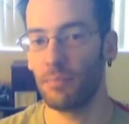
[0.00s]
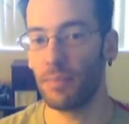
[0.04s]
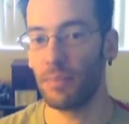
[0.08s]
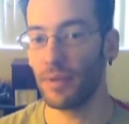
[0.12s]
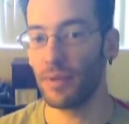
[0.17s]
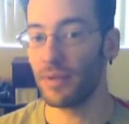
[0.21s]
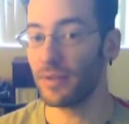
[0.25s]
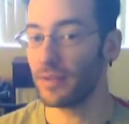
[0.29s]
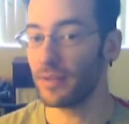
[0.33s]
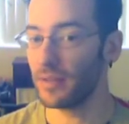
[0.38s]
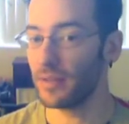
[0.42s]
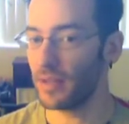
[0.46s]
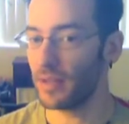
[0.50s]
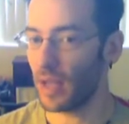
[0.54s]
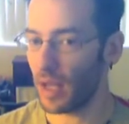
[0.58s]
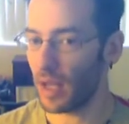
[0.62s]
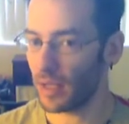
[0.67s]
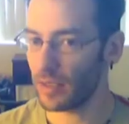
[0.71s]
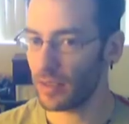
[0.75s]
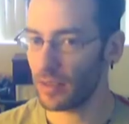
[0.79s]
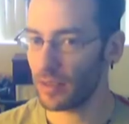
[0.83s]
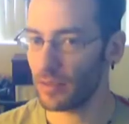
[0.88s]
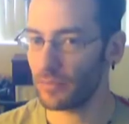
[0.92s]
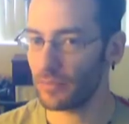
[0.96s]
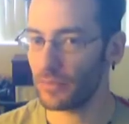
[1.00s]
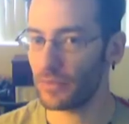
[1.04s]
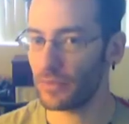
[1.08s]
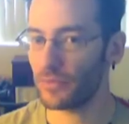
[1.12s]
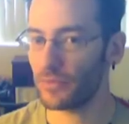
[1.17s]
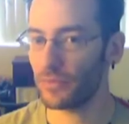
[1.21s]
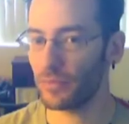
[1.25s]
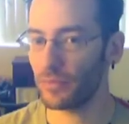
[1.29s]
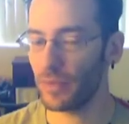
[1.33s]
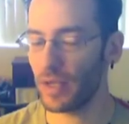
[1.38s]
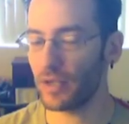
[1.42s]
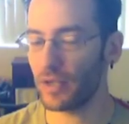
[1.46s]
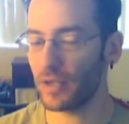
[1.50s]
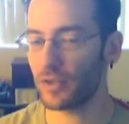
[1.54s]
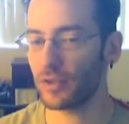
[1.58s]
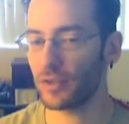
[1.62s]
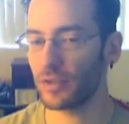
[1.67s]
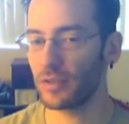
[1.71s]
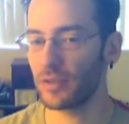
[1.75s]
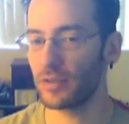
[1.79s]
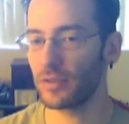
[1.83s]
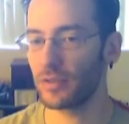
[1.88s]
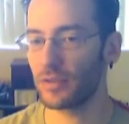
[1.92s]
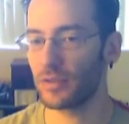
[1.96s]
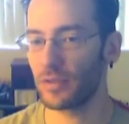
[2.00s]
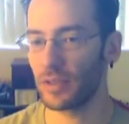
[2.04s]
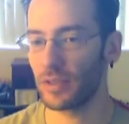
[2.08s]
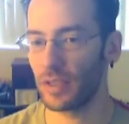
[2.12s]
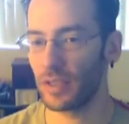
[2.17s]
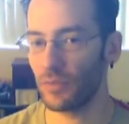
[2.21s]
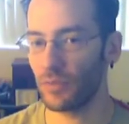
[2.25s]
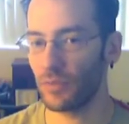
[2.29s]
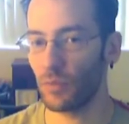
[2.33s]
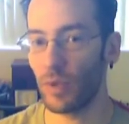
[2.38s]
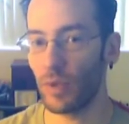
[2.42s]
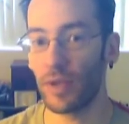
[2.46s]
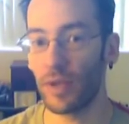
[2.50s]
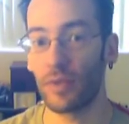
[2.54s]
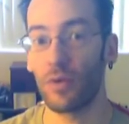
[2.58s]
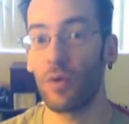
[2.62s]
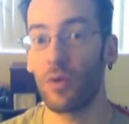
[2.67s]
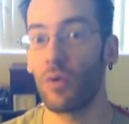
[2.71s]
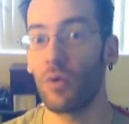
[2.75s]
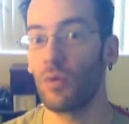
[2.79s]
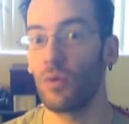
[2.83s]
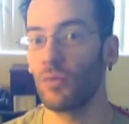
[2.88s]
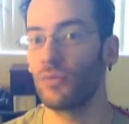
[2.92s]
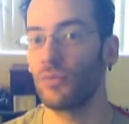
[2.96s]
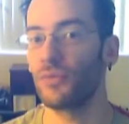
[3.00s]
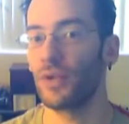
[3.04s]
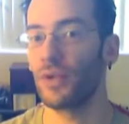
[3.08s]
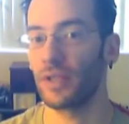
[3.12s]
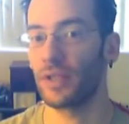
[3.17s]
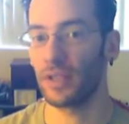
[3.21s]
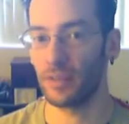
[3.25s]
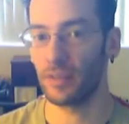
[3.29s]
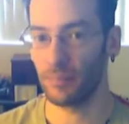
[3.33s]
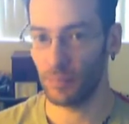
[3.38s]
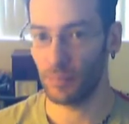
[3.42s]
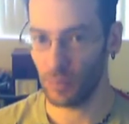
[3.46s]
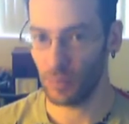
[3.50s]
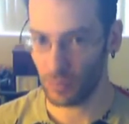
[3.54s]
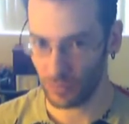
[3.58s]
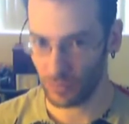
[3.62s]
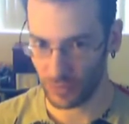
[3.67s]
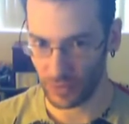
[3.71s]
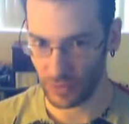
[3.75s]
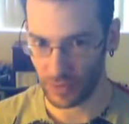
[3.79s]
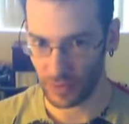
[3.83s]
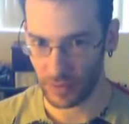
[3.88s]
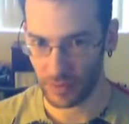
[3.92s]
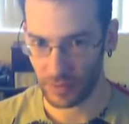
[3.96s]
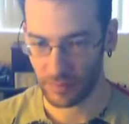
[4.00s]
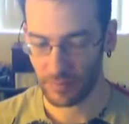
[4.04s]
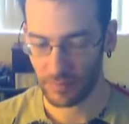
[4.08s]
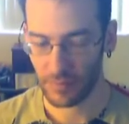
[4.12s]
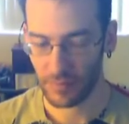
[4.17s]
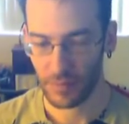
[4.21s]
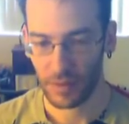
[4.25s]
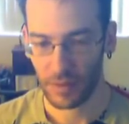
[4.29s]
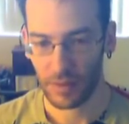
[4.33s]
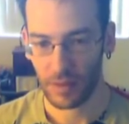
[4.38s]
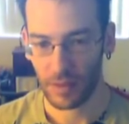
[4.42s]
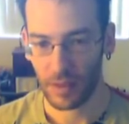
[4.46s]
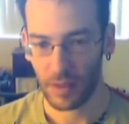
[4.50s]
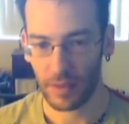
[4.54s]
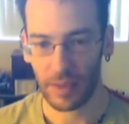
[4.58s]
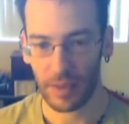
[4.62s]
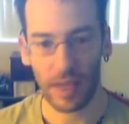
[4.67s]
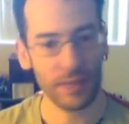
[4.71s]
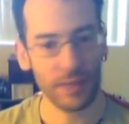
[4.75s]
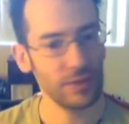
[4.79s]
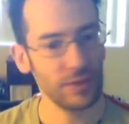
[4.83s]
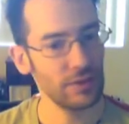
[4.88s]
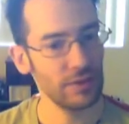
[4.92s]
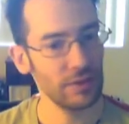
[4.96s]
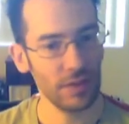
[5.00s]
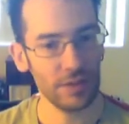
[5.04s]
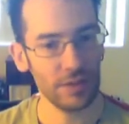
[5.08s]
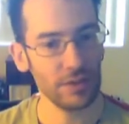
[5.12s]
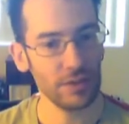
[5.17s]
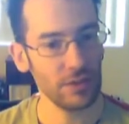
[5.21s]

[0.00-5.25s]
but not enough information to give away the whole fucking movie. And that's